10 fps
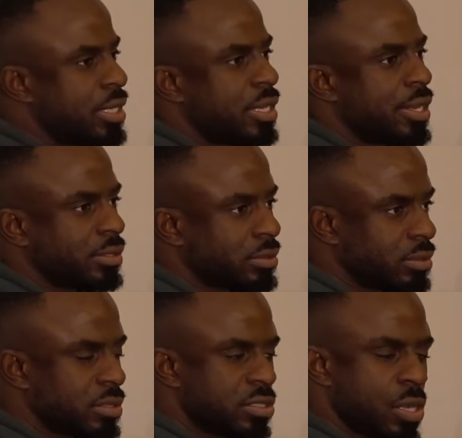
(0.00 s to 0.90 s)
Yeah.
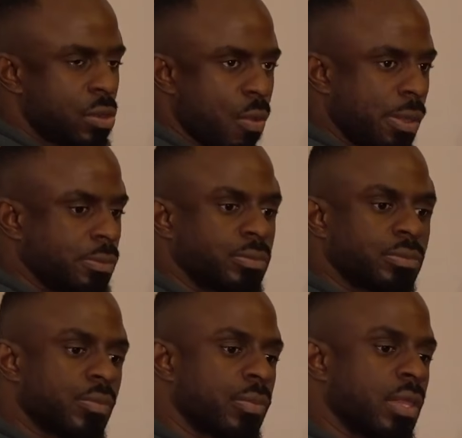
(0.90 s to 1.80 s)
So
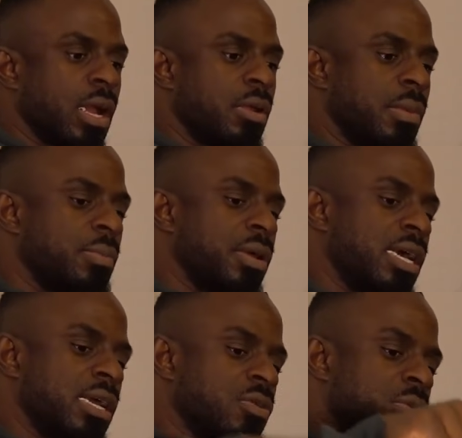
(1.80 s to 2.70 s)
I remember
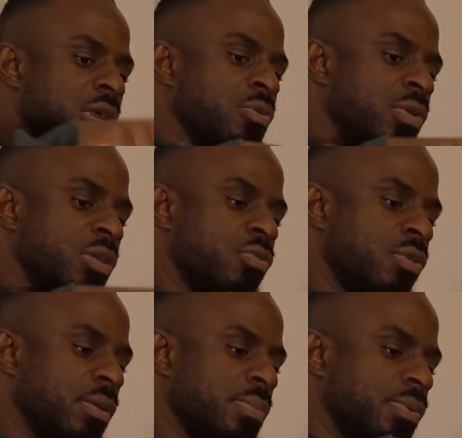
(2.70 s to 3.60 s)
like where we
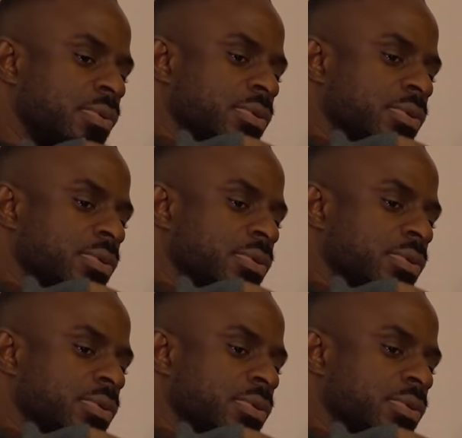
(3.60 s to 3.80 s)
grew up,